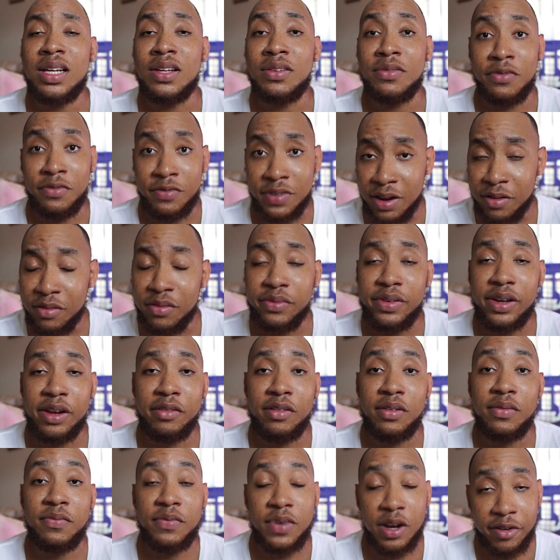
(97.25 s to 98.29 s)
Very,
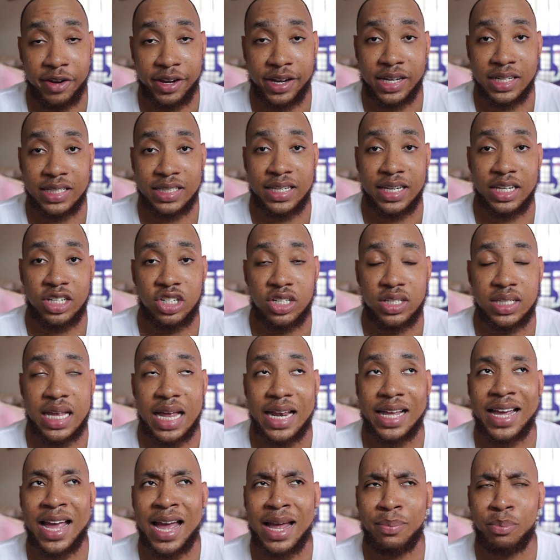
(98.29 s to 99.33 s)
very, very contagious,
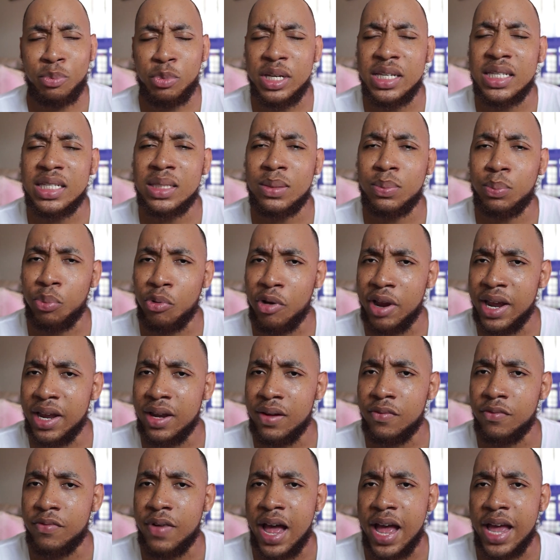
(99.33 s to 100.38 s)
and can be
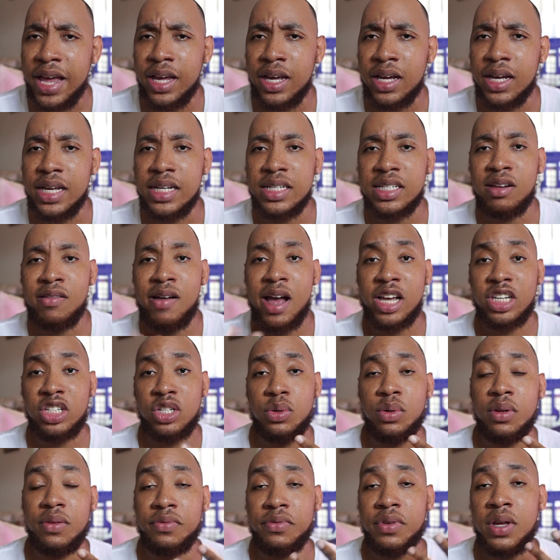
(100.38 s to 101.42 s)
spread via interaction
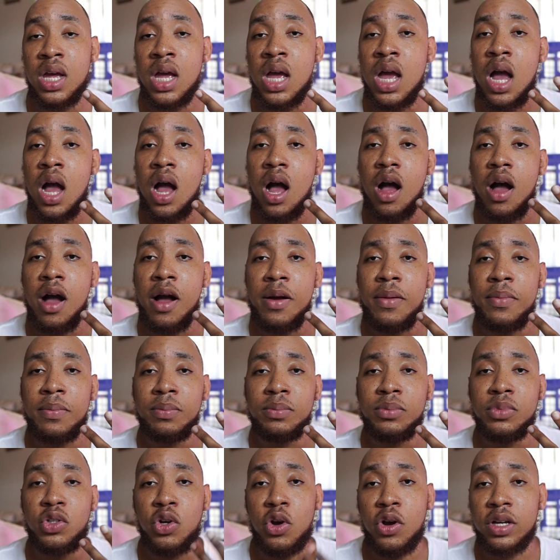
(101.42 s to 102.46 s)
with
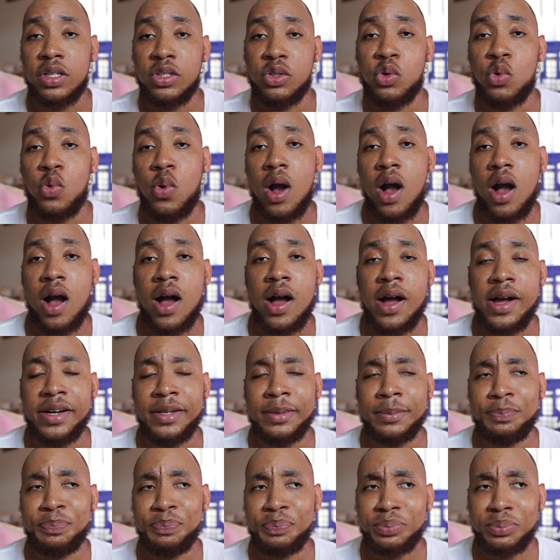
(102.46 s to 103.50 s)
dogs
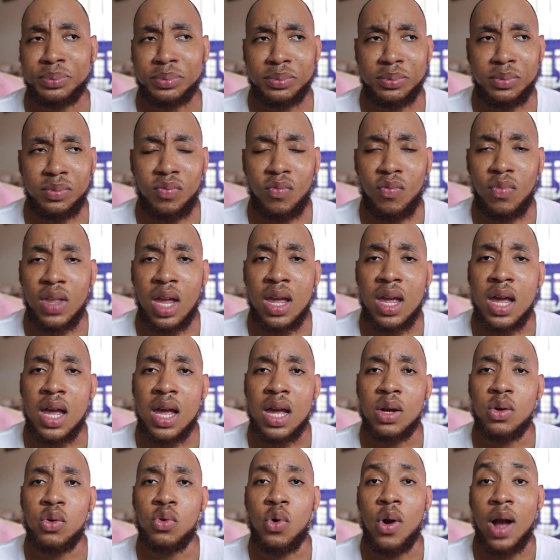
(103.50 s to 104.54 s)

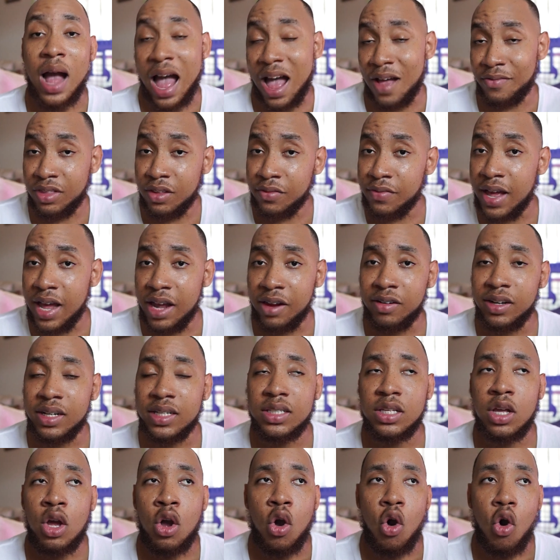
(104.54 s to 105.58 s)
who have the virus,